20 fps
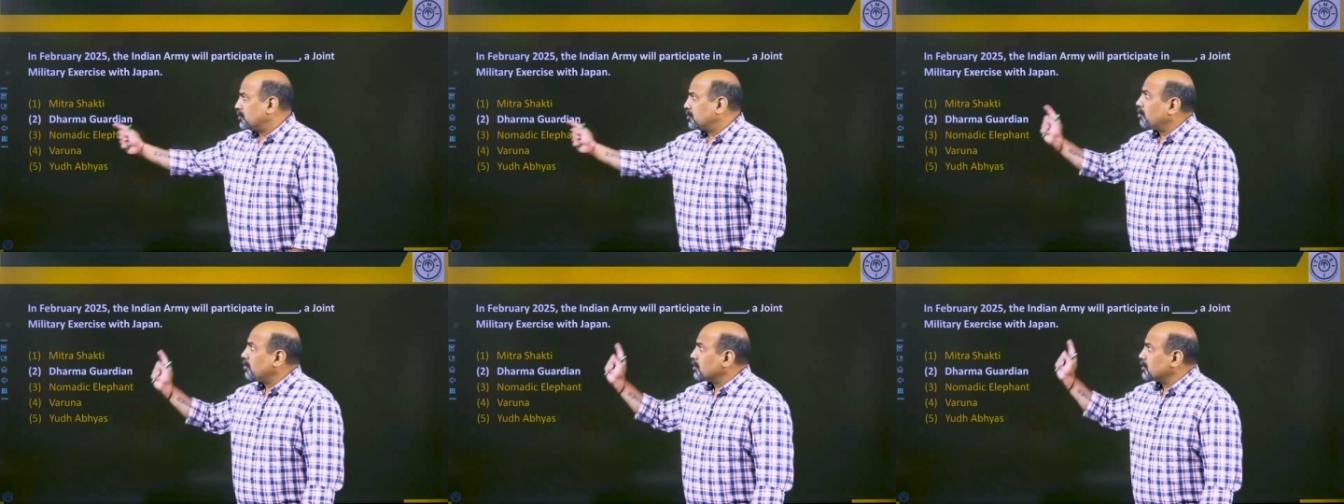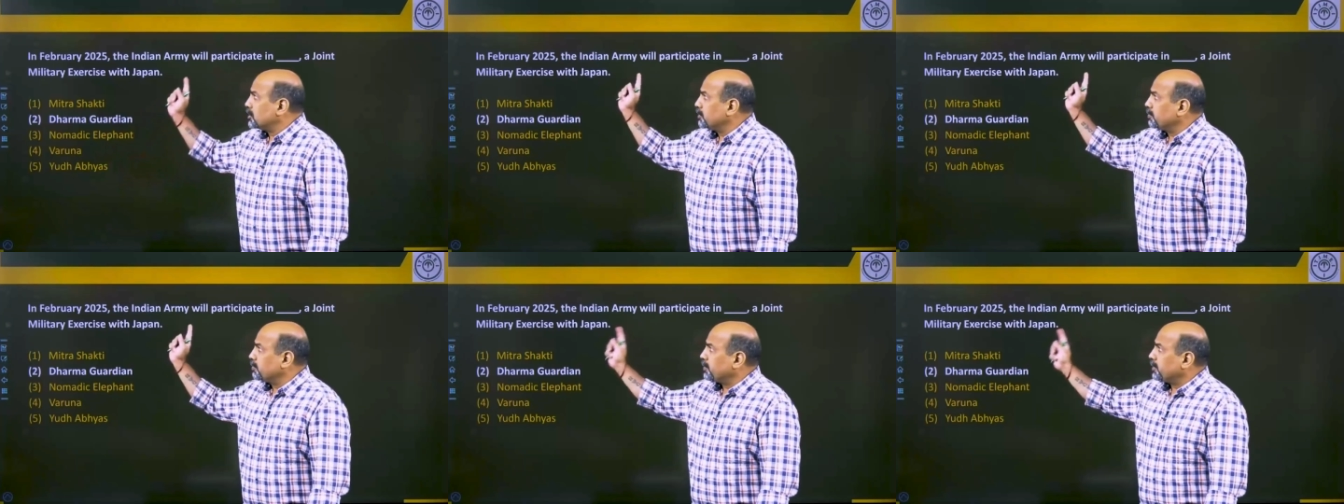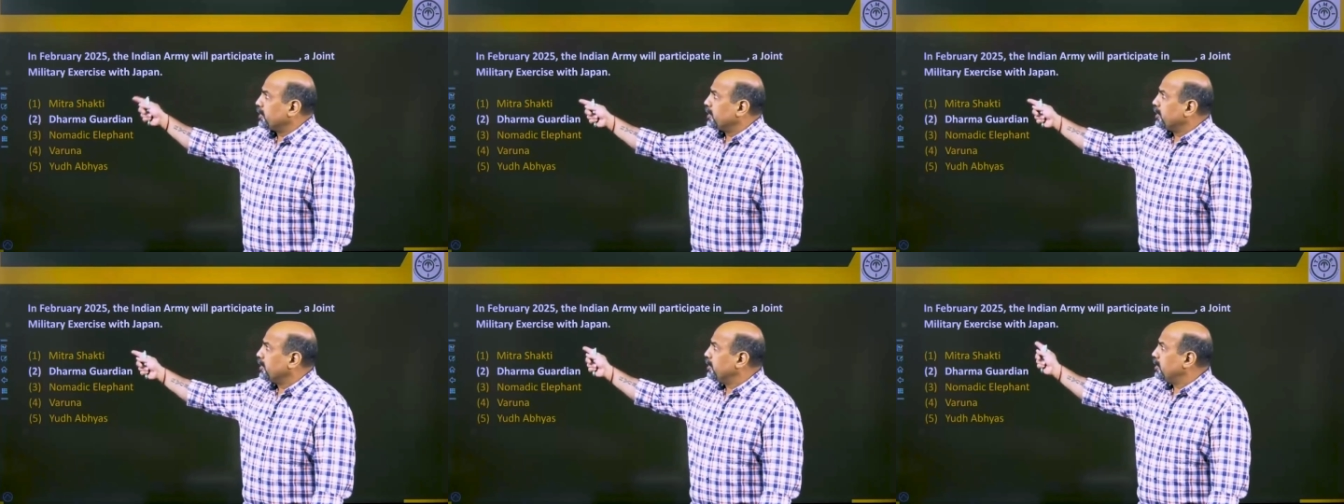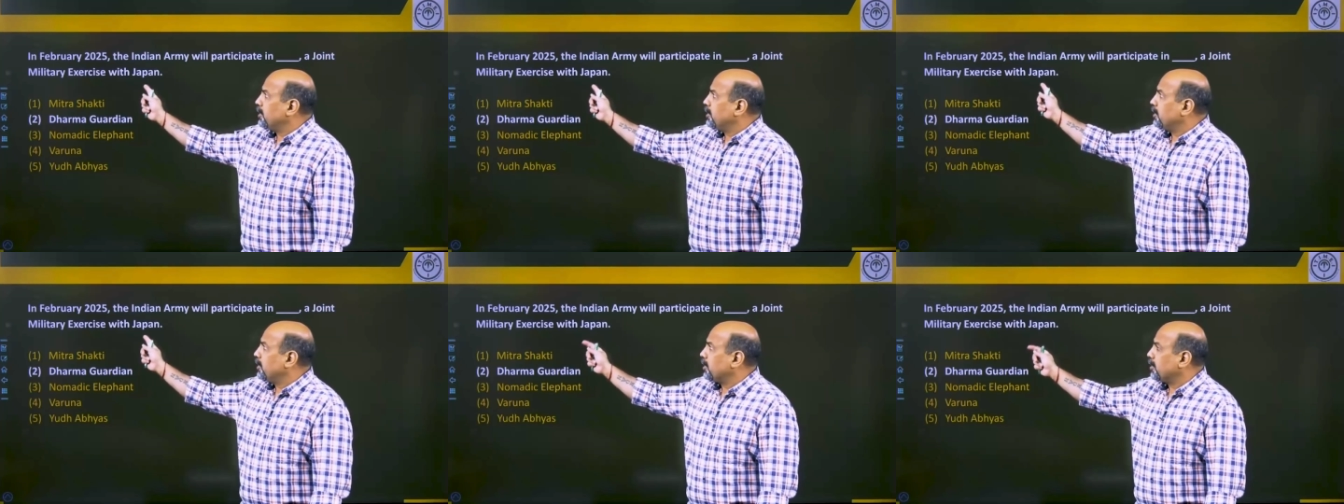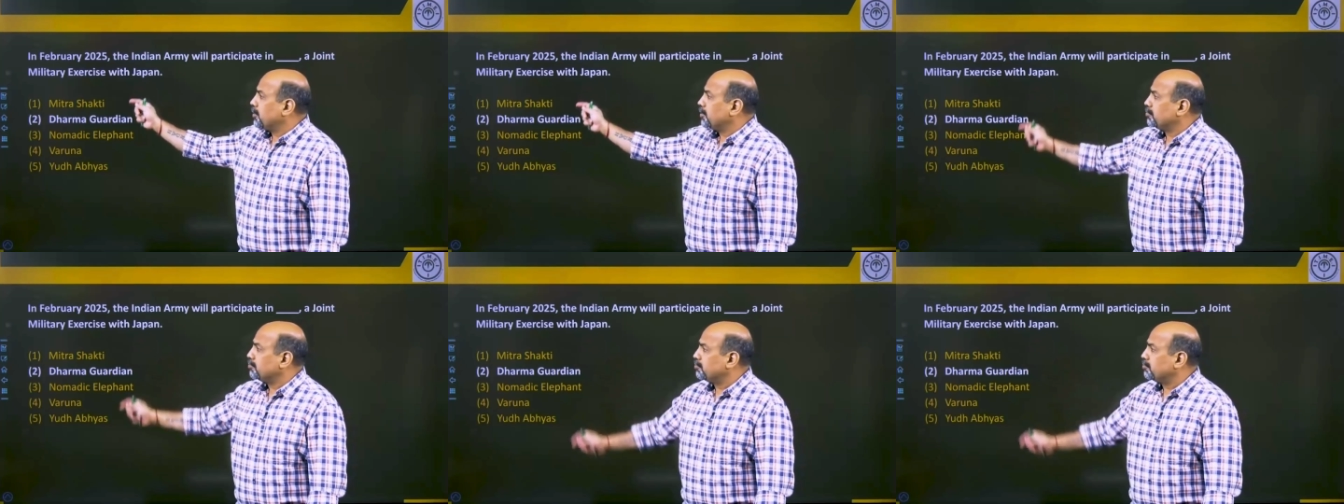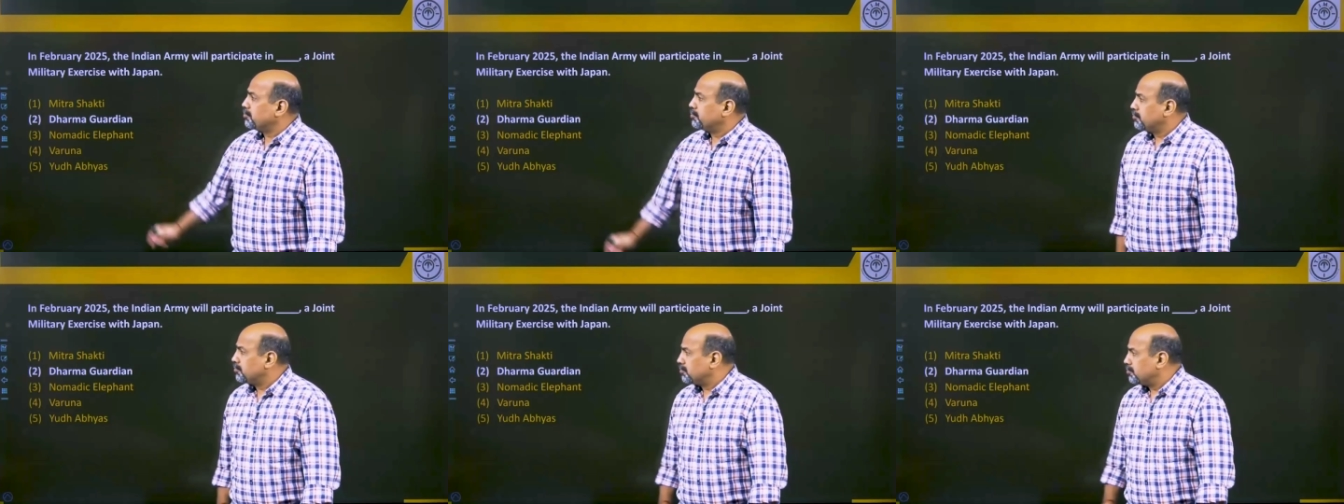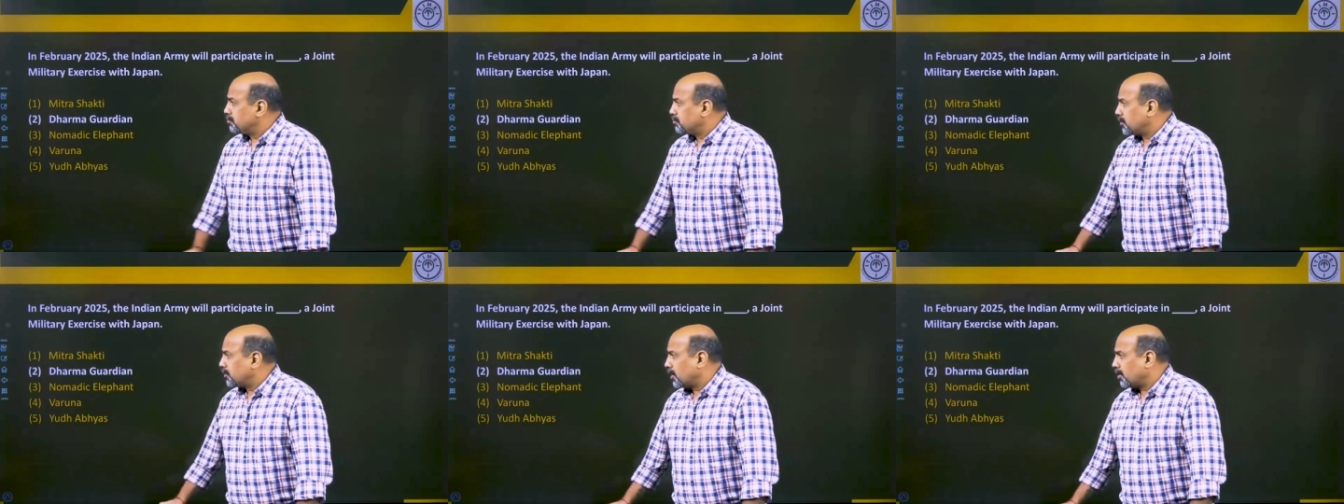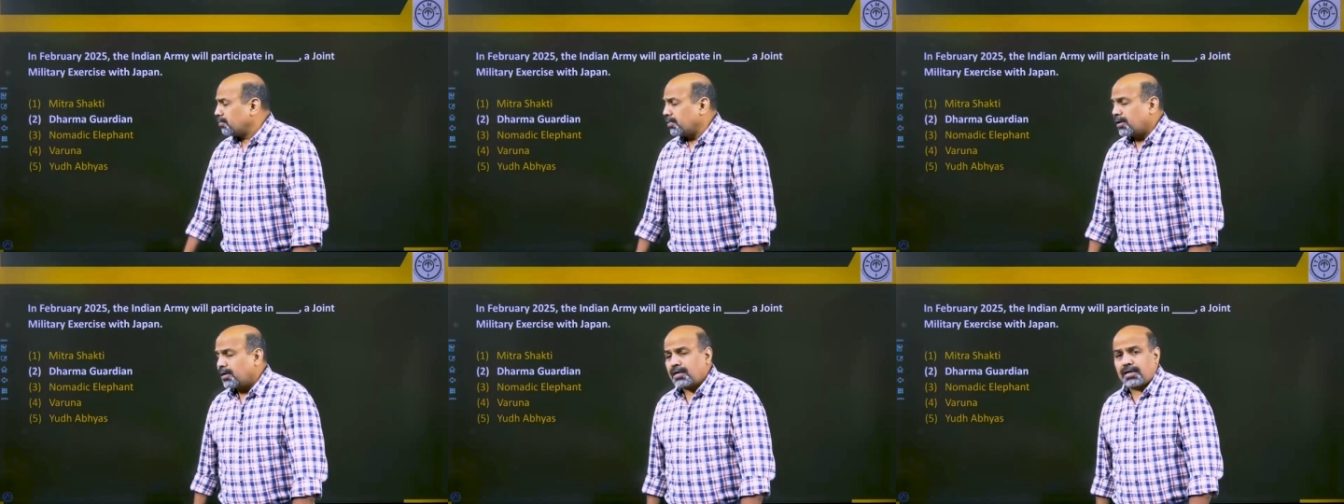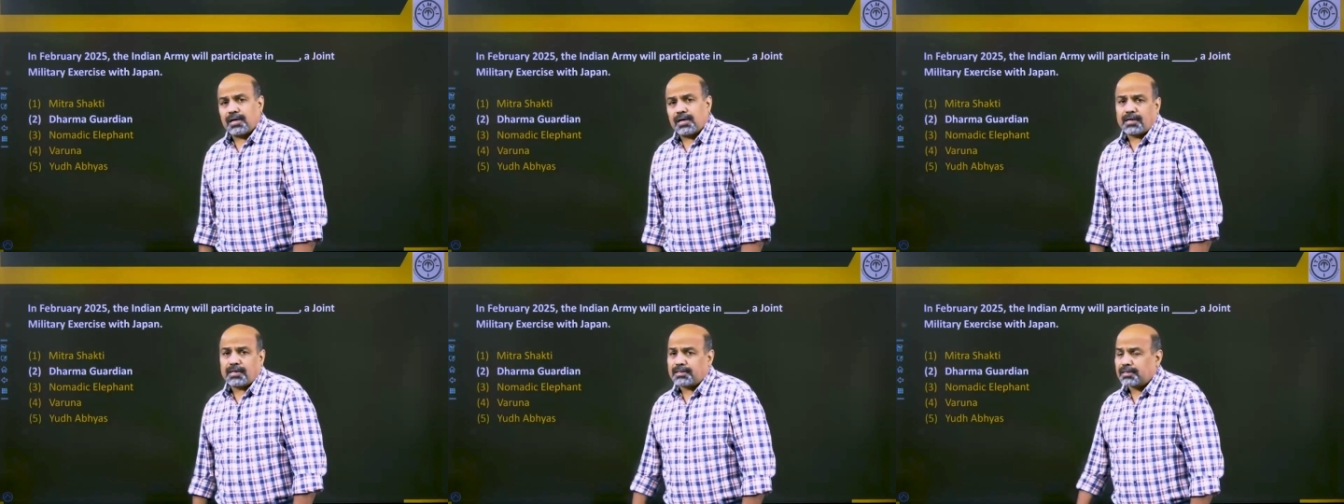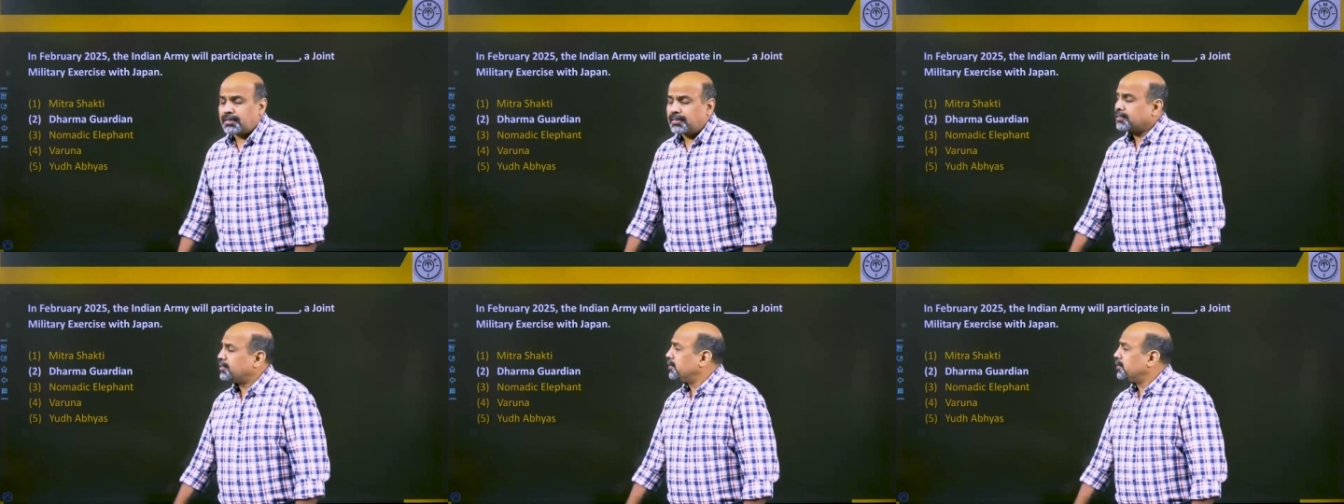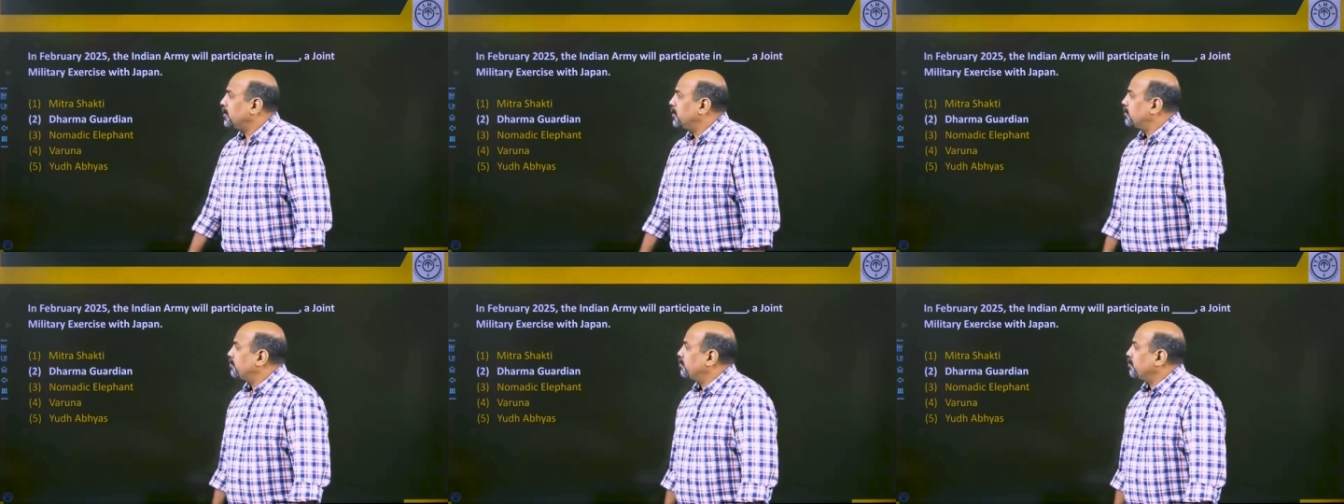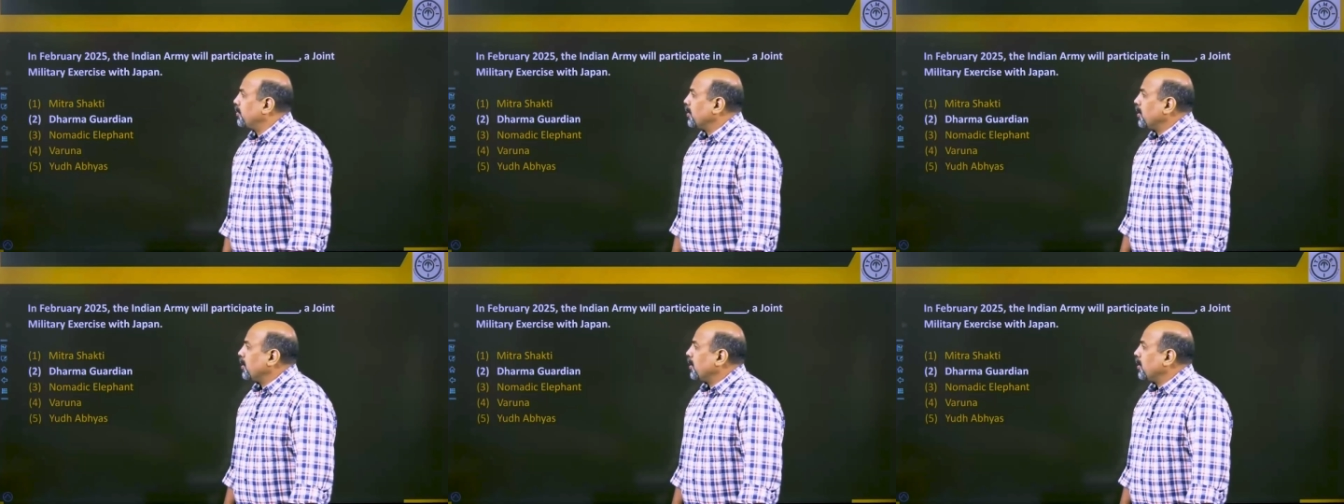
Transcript: consequently, Dharma Guardian here.